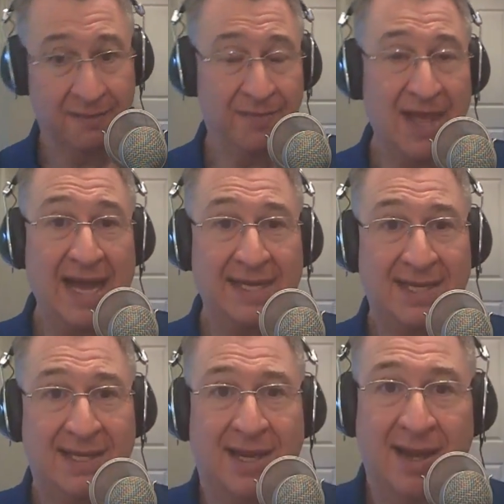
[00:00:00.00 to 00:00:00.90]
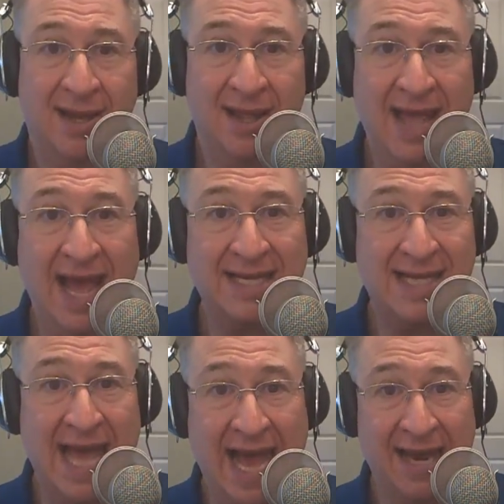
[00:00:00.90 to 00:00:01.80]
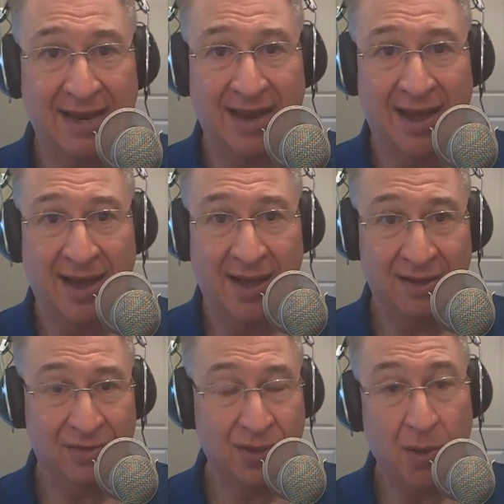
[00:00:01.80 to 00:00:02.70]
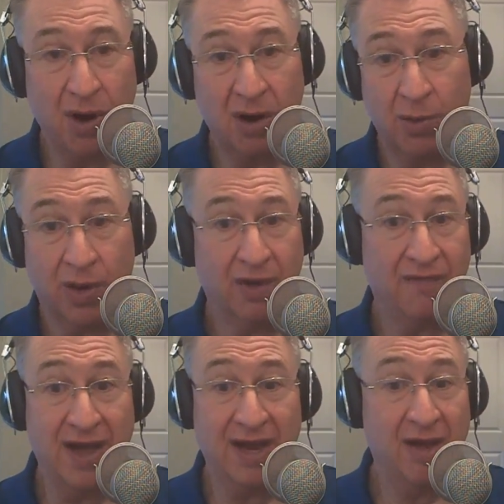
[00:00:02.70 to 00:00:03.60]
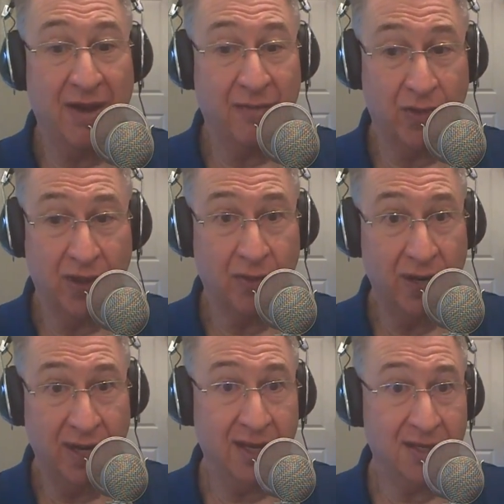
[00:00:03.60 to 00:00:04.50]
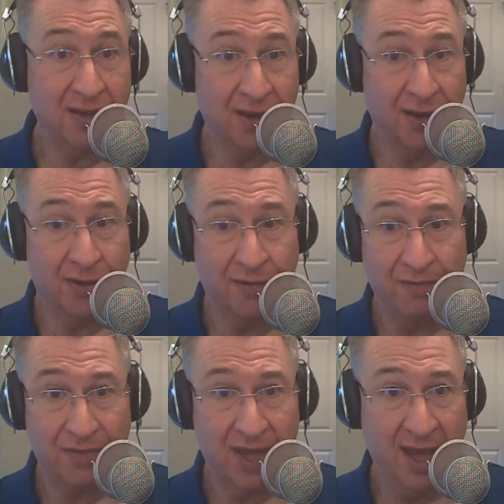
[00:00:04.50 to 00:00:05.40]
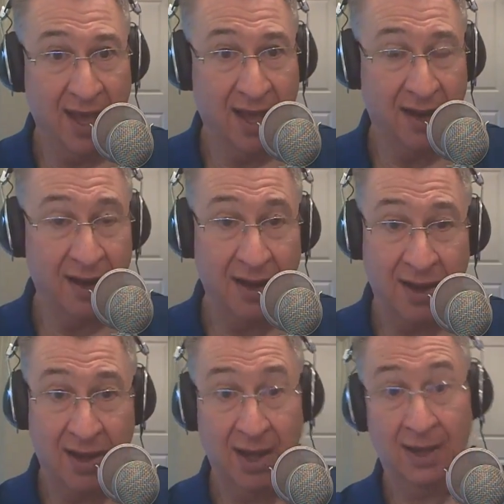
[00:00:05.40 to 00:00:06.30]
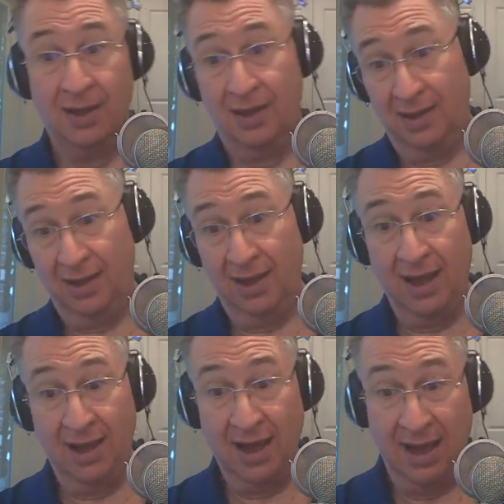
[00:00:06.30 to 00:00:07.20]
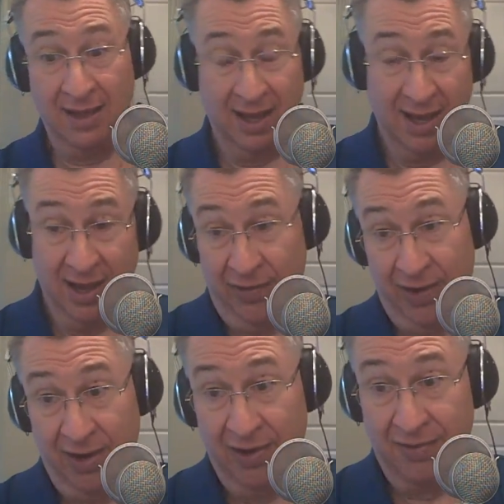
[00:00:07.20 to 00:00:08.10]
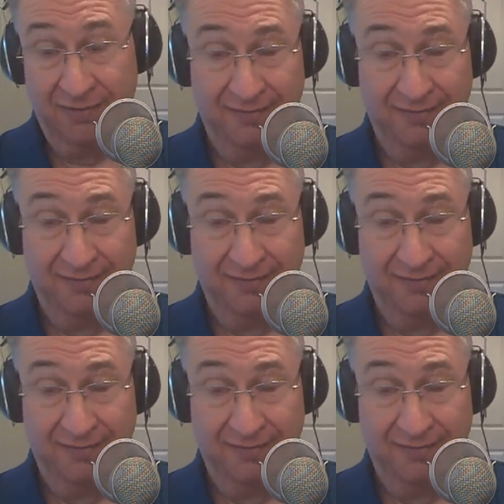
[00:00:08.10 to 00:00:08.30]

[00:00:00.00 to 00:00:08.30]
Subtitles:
that's that. Tomorrow we're going to find out everything we need to know. And I think I already know.